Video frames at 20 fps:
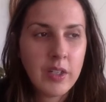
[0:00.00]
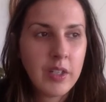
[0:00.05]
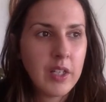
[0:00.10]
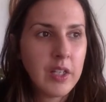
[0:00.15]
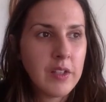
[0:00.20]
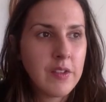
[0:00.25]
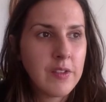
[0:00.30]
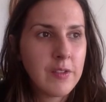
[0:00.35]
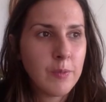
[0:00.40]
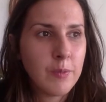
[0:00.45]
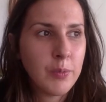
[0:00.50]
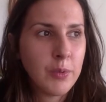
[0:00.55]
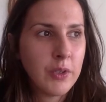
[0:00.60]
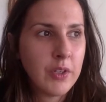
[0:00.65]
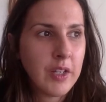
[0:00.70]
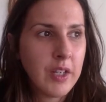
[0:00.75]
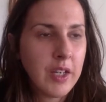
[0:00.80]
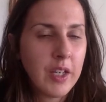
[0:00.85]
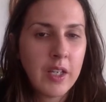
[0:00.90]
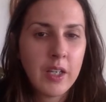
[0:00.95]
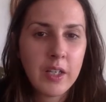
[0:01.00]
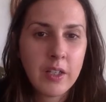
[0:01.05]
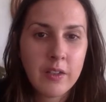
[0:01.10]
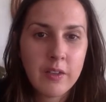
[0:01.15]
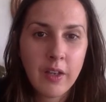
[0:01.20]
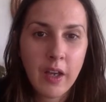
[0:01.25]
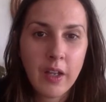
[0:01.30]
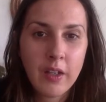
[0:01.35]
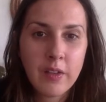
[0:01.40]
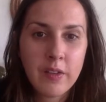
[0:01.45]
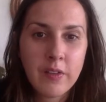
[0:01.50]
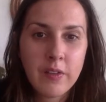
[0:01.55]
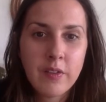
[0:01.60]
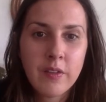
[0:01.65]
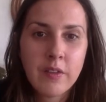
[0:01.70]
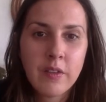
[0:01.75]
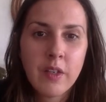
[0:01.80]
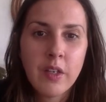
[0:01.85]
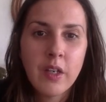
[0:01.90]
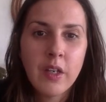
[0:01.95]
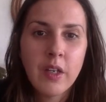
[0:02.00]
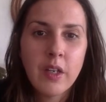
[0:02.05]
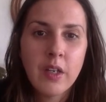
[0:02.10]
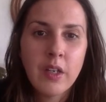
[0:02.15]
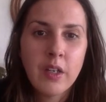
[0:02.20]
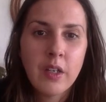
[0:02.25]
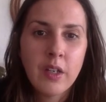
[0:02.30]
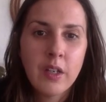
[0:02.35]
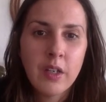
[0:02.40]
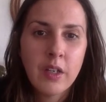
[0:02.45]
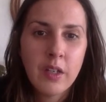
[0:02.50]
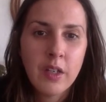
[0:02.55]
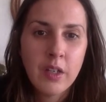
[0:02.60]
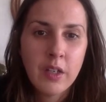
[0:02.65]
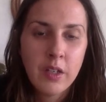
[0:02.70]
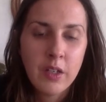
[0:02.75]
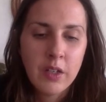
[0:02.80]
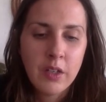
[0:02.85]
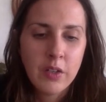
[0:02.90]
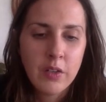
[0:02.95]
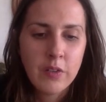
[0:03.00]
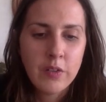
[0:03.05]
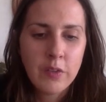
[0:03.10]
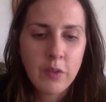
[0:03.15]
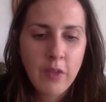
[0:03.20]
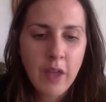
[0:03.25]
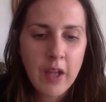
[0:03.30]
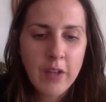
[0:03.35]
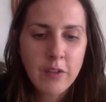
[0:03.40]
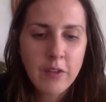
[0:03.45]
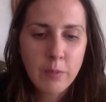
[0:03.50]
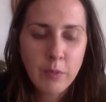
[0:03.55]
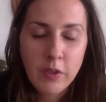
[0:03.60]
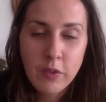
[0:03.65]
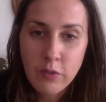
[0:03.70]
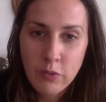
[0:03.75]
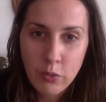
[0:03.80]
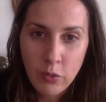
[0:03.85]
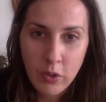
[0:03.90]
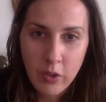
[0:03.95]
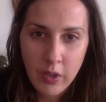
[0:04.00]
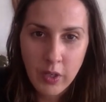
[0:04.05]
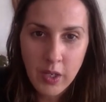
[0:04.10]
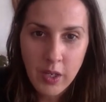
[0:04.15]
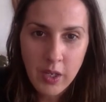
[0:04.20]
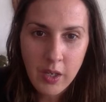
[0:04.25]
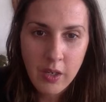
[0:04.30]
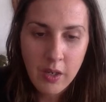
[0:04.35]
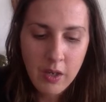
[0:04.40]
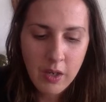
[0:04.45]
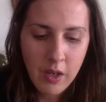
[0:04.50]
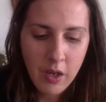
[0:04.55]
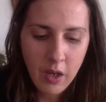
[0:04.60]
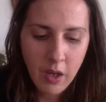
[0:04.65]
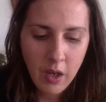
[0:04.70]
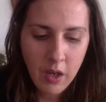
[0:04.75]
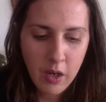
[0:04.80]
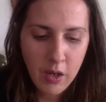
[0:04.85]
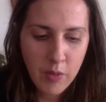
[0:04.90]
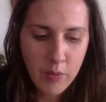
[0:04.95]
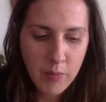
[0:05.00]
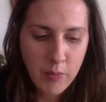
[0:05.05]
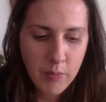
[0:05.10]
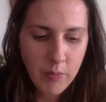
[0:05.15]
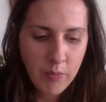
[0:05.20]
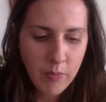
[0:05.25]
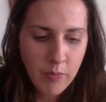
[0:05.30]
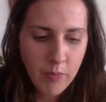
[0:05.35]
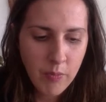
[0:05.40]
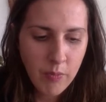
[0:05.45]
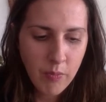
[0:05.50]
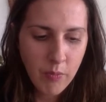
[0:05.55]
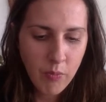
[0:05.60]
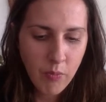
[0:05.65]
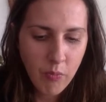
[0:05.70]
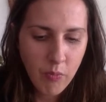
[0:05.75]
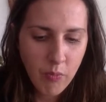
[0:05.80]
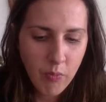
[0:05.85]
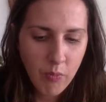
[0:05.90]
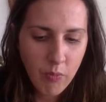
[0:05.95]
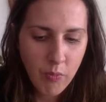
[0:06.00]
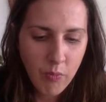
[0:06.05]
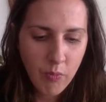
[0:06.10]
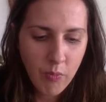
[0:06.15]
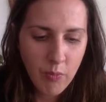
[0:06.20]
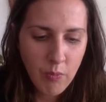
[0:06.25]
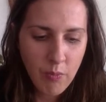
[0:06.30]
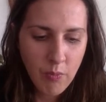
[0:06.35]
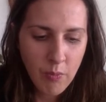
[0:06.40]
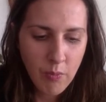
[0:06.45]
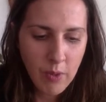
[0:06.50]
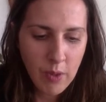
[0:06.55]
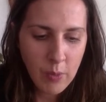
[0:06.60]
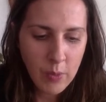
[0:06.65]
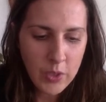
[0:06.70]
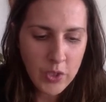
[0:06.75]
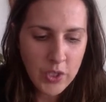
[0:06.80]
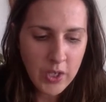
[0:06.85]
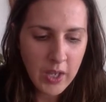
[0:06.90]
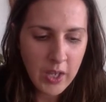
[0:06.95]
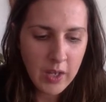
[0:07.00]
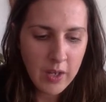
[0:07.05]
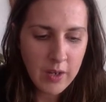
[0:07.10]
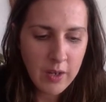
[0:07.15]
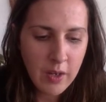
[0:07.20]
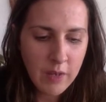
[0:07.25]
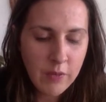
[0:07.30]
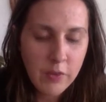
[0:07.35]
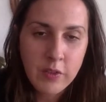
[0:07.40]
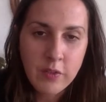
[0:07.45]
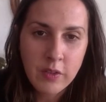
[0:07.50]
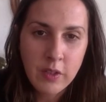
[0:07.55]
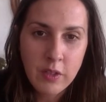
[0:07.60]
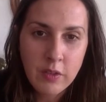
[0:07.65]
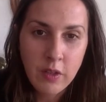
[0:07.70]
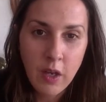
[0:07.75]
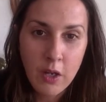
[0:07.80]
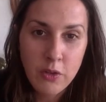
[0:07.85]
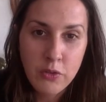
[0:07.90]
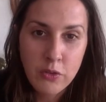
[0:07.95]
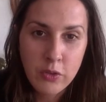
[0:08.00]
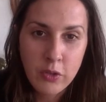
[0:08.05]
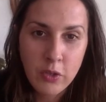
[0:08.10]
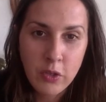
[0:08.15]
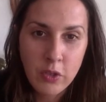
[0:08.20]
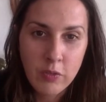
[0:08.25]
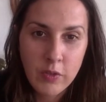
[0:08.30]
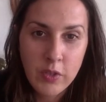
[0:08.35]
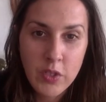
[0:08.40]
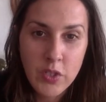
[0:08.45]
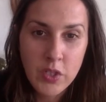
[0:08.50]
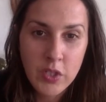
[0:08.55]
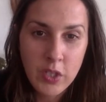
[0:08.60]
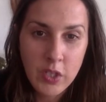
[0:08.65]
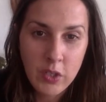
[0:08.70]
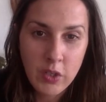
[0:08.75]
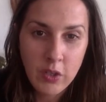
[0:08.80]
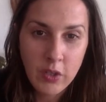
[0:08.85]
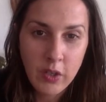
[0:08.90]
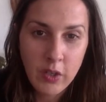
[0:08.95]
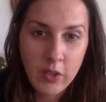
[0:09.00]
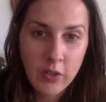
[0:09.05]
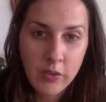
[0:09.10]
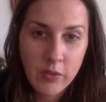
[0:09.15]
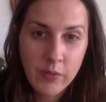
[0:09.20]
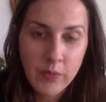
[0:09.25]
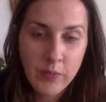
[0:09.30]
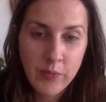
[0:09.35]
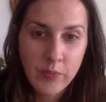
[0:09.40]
It's pretty intense. So that's my story. I wish I had never seen Dr. Gurovich a year ago.